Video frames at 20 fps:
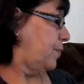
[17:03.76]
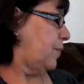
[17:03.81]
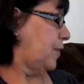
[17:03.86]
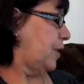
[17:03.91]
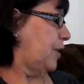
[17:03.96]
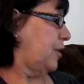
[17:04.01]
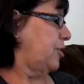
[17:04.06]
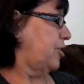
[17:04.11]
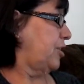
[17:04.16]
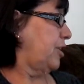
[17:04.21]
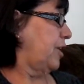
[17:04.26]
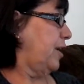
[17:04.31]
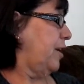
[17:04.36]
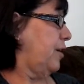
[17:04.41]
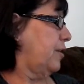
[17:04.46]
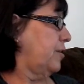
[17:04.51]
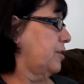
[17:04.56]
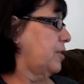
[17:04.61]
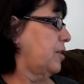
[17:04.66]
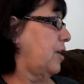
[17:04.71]
There she
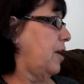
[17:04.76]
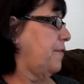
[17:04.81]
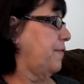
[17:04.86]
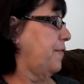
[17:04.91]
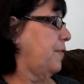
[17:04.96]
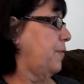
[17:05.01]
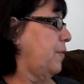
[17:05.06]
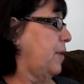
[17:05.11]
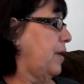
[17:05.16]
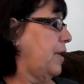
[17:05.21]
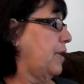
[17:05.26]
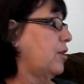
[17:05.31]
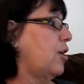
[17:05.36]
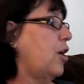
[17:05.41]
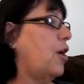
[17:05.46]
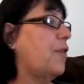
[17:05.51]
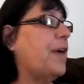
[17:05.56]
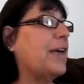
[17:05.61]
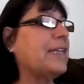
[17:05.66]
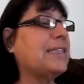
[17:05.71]
goes, off and running.
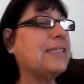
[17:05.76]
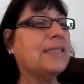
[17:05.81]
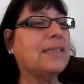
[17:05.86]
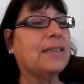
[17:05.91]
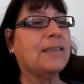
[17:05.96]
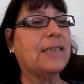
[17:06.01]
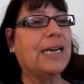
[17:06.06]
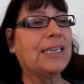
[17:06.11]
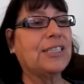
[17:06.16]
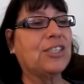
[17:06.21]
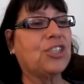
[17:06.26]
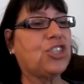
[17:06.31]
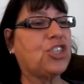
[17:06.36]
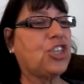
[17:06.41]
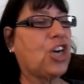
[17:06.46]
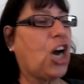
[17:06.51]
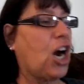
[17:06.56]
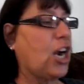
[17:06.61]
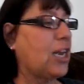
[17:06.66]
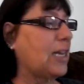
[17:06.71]
No, that's
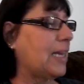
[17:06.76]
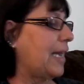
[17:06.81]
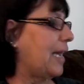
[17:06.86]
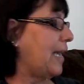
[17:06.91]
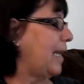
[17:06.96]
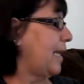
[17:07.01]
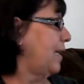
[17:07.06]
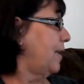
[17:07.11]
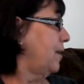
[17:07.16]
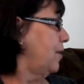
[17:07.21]
Charlie.